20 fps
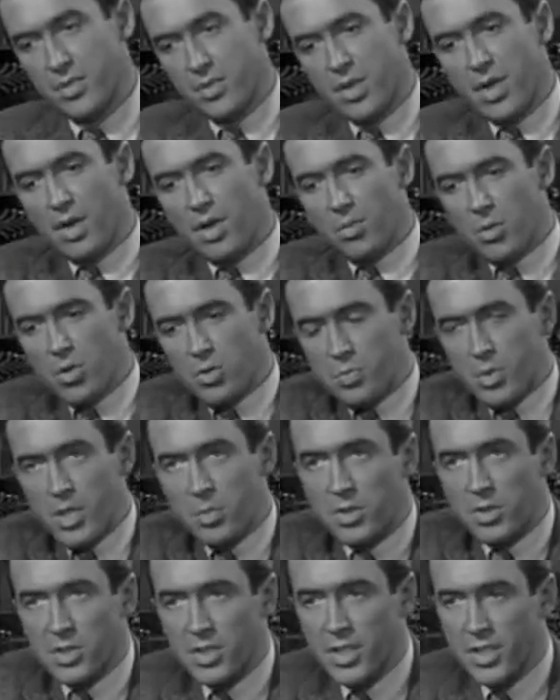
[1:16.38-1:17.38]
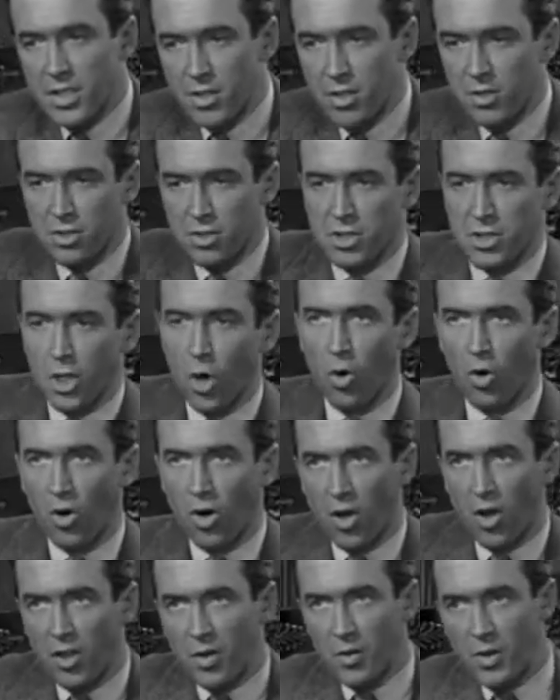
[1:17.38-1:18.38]
well, most people say you
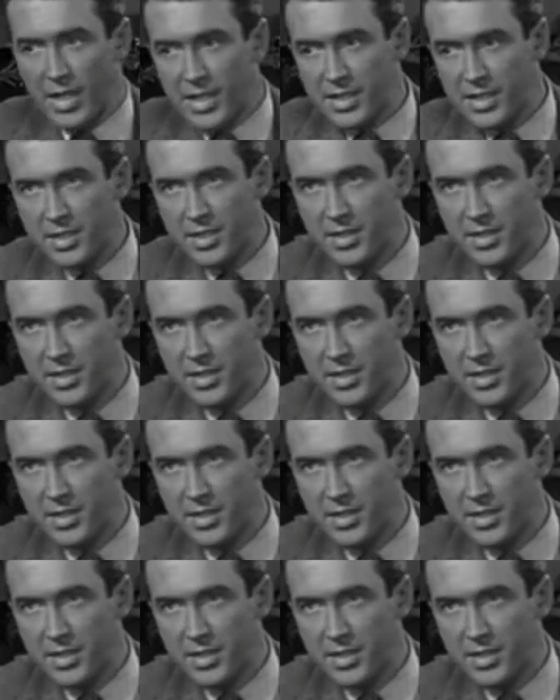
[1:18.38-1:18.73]
stole all the rest.